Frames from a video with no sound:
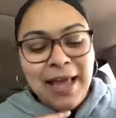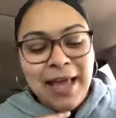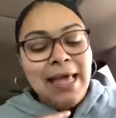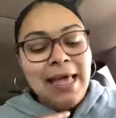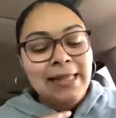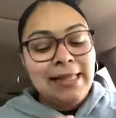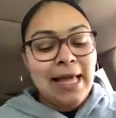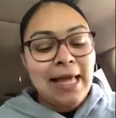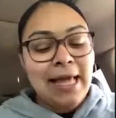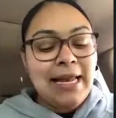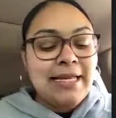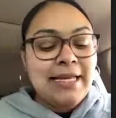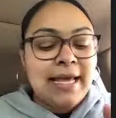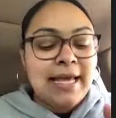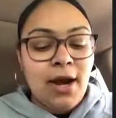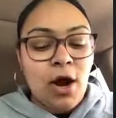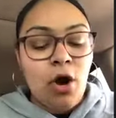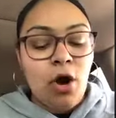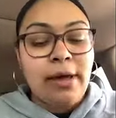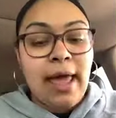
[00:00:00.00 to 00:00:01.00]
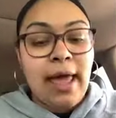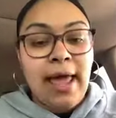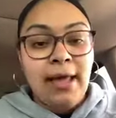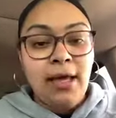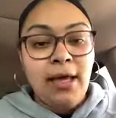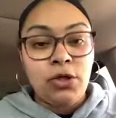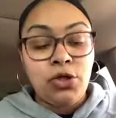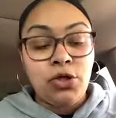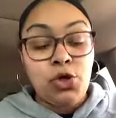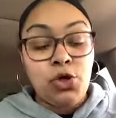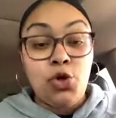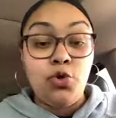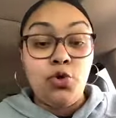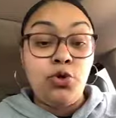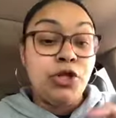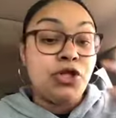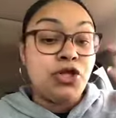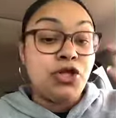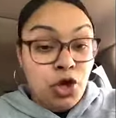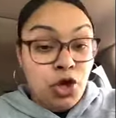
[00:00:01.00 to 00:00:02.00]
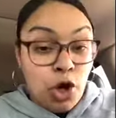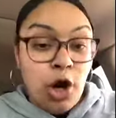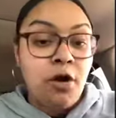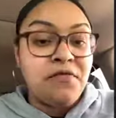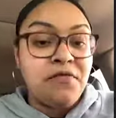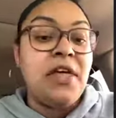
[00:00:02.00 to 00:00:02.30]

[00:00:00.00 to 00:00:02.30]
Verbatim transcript: Then he said, okay, do you deserve